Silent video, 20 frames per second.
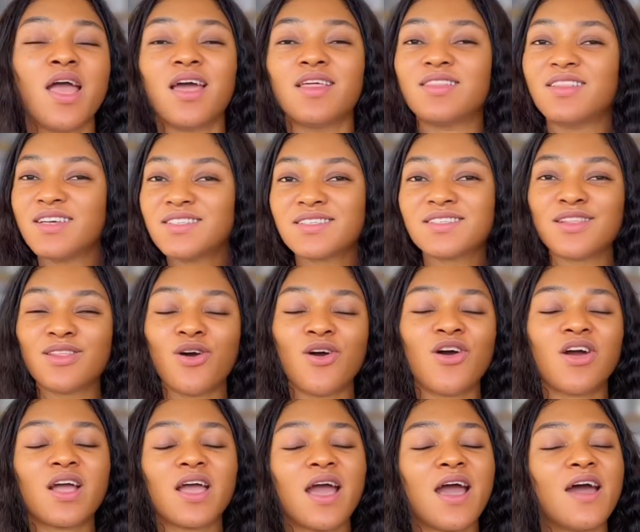this
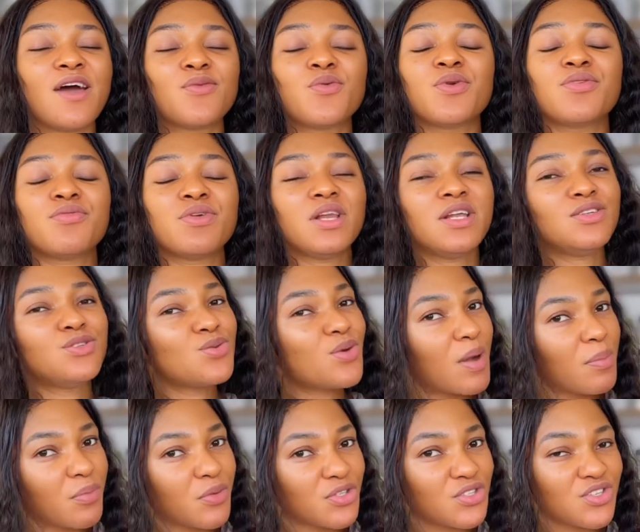long, and we really do
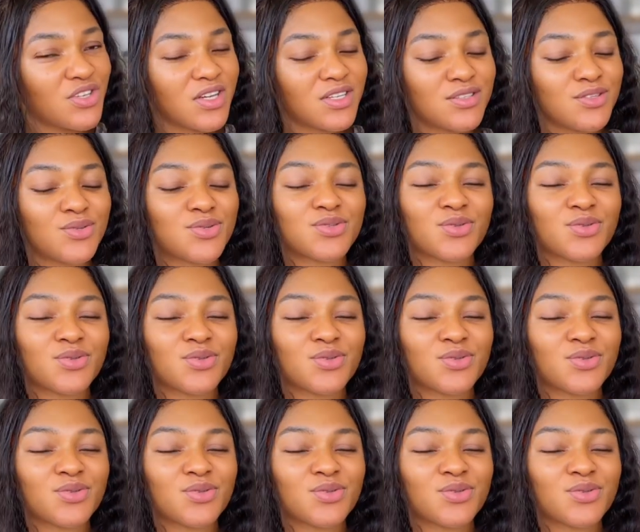appreciate you.